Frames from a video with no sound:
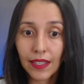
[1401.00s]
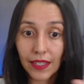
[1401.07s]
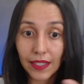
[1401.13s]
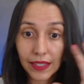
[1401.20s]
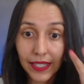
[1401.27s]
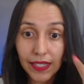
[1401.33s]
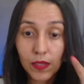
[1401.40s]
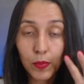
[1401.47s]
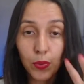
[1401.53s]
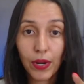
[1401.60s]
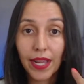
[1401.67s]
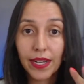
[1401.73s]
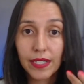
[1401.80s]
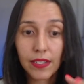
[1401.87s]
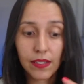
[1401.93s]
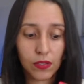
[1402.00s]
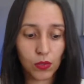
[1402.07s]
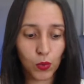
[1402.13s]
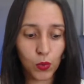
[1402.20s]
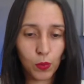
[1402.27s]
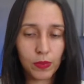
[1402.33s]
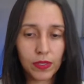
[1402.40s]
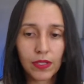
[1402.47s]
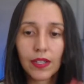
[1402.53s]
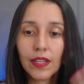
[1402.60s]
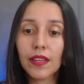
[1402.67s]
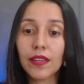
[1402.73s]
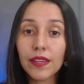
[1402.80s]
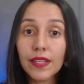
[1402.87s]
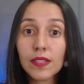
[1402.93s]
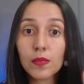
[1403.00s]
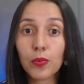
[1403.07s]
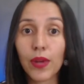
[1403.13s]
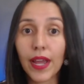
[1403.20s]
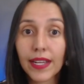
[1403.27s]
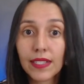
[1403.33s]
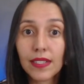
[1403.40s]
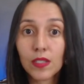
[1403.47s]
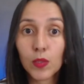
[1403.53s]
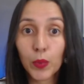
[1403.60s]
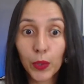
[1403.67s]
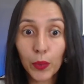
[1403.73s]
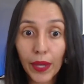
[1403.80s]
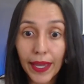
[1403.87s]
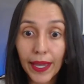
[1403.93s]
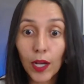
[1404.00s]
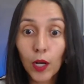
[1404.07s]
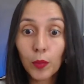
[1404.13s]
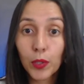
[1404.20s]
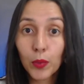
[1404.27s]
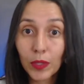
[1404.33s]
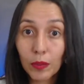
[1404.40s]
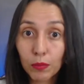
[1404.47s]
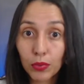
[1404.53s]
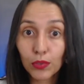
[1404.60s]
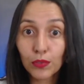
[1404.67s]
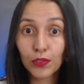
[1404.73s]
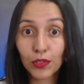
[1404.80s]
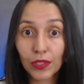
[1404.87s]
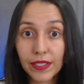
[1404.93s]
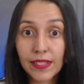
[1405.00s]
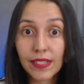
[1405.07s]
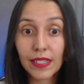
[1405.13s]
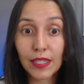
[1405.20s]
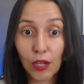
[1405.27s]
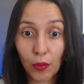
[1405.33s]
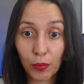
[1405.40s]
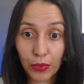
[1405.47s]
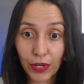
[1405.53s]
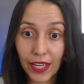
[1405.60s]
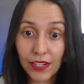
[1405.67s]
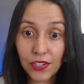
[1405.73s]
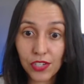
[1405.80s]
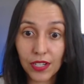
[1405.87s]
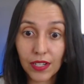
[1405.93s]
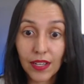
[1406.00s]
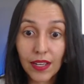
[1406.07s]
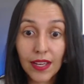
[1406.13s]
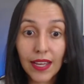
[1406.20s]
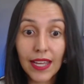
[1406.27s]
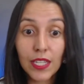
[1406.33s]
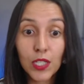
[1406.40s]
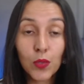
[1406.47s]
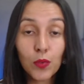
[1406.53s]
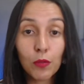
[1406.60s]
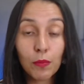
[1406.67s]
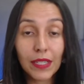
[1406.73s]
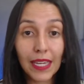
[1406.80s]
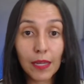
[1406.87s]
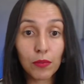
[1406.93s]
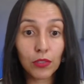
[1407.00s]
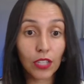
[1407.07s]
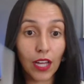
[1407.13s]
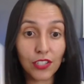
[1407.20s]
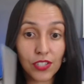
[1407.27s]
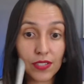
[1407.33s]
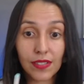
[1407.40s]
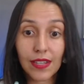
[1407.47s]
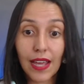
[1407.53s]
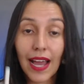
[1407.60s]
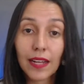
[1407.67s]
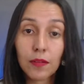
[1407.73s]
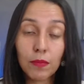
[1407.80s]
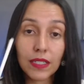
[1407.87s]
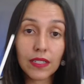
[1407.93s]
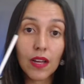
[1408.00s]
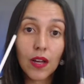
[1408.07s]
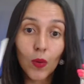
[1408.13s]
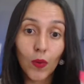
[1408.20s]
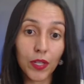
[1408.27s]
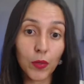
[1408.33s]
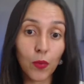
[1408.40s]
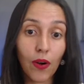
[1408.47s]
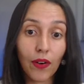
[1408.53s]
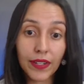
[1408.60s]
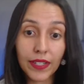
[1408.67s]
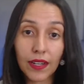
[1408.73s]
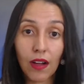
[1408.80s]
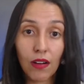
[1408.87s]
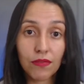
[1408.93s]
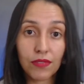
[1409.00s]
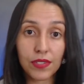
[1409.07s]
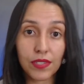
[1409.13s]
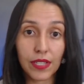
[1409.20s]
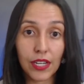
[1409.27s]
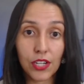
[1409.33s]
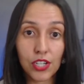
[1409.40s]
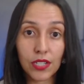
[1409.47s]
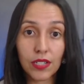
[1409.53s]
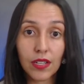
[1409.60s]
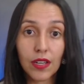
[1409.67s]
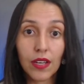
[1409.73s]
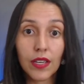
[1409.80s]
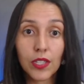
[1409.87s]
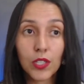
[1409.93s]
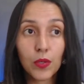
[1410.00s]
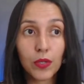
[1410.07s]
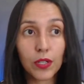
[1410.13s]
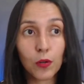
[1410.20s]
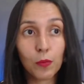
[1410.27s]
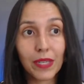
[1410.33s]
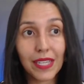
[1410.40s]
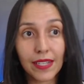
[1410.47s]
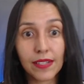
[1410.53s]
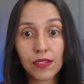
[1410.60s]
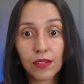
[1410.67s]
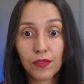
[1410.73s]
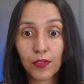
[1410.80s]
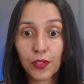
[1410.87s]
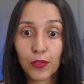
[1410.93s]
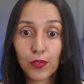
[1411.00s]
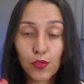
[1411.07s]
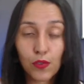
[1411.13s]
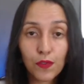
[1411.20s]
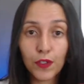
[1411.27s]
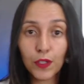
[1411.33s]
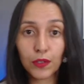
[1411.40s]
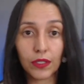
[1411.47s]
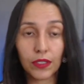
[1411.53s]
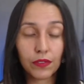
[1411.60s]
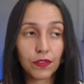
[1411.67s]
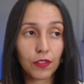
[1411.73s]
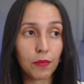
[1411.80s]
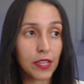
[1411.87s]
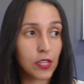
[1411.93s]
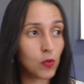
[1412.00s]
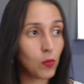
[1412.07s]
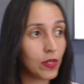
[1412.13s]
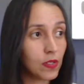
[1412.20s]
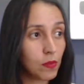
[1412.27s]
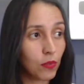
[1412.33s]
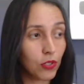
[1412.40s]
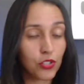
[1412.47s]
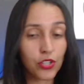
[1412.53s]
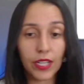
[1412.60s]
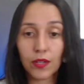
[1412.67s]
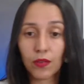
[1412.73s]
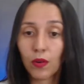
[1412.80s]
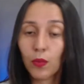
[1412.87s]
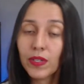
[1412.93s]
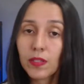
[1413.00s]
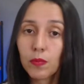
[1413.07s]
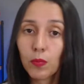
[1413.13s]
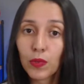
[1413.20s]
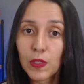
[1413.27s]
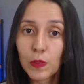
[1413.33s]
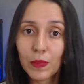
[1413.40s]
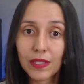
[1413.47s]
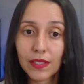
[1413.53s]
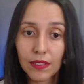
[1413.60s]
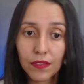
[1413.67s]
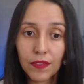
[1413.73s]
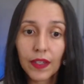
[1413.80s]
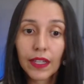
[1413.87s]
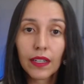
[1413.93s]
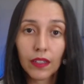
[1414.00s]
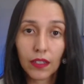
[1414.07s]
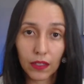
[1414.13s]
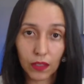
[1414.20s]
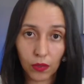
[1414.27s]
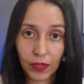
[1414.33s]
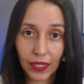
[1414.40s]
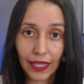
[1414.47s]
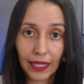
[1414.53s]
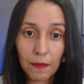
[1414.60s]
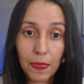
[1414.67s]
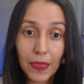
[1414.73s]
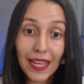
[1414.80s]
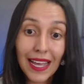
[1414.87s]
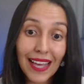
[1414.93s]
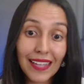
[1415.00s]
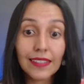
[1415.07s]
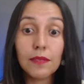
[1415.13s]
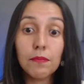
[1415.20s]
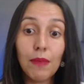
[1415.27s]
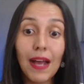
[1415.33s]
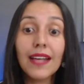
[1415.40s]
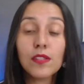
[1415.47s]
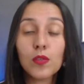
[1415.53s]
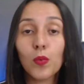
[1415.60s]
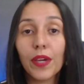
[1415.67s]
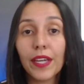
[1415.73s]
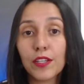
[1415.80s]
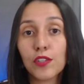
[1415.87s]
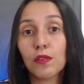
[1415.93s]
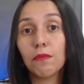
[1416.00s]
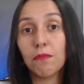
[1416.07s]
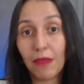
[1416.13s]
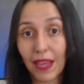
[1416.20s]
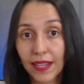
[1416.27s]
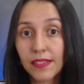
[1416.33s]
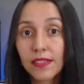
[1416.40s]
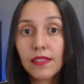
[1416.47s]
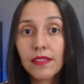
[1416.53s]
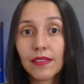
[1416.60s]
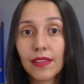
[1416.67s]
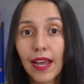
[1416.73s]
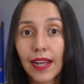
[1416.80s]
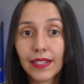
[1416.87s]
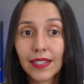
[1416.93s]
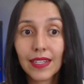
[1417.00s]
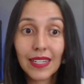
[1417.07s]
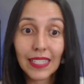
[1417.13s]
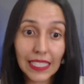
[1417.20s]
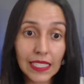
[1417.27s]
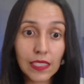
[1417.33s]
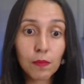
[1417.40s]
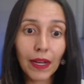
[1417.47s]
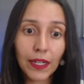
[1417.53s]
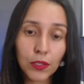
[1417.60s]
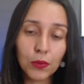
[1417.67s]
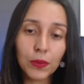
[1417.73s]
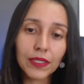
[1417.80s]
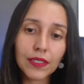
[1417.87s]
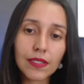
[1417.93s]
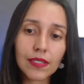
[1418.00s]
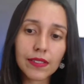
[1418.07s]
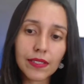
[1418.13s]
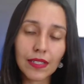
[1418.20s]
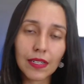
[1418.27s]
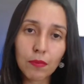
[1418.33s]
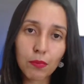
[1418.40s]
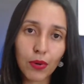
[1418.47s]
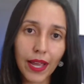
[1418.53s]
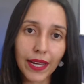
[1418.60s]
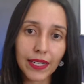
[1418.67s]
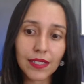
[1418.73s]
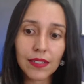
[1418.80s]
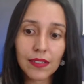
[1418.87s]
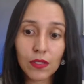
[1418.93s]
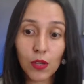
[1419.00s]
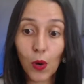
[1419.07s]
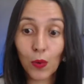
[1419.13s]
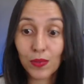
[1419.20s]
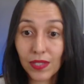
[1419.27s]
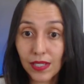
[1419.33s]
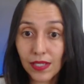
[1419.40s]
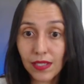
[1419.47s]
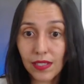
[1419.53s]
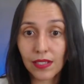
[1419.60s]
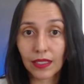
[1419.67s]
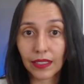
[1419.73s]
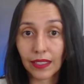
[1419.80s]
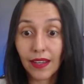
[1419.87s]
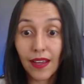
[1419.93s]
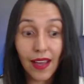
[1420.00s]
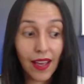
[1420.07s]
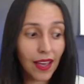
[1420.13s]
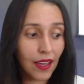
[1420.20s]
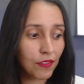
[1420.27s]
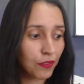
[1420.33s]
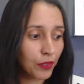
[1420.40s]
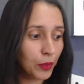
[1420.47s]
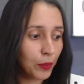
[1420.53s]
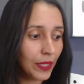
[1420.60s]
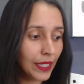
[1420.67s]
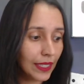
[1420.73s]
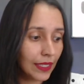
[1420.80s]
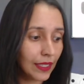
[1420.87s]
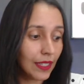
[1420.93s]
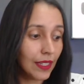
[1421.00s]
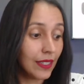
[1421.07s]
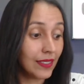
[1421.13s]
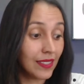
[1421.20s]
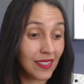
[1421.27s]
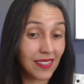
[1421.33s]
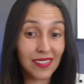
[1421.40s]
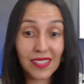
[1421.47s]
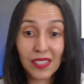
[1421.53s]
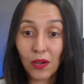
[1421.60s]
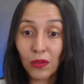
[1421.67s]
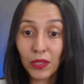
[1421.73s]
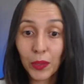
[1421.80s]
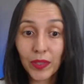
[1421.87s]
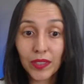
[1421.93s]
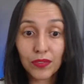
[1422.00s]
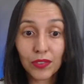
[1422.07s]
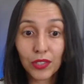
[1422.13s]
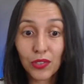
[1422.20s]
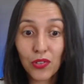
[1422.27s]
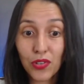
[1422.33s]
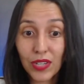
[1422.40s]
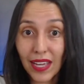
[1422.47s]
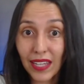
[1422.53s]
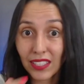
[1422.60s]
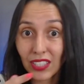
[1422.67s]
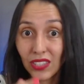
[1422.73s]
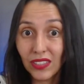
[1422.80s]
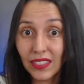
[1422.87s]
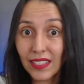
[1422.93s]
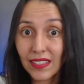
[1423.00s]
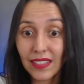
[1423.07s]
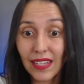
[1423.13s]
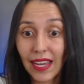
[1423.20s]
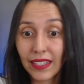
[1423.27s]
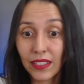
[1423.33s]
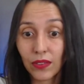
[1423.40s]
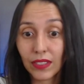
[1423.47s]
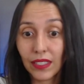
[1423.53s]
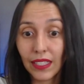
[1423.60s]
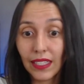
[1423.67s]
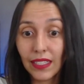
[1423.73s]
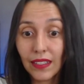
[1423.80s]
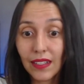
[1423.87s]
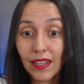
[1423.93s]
This practice will help you improve your listening comprehension. And you will be able, not just that, but when you are in a conversation, it'll be easier for you to filter information. What is more general? What's more specific? Okay? And the best way to master that is by doing this listening practice consistently every week. This is the only way for you to get good at that, okay?